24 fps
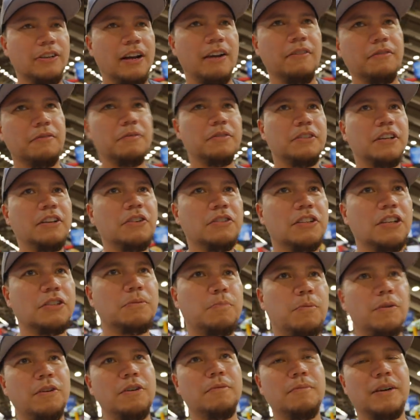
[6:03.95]
I was a little
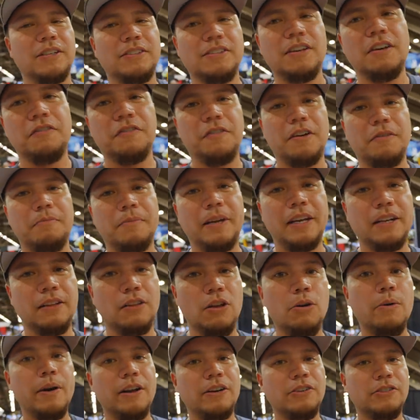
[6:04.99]
disappointed in myself for being
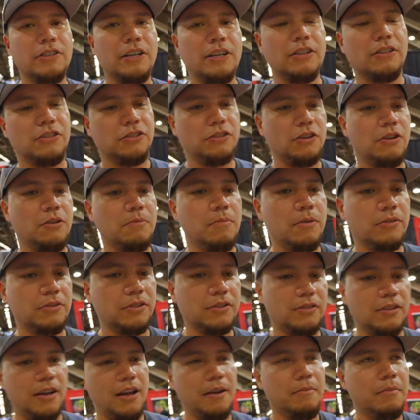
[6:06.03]
low energy at the show most
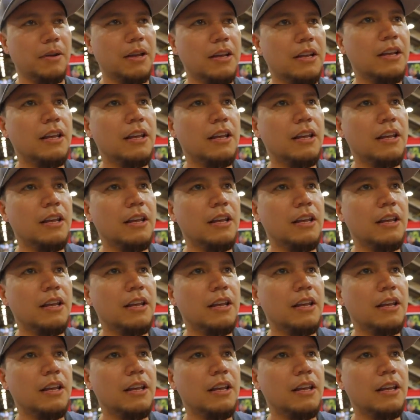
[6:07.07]
of the time.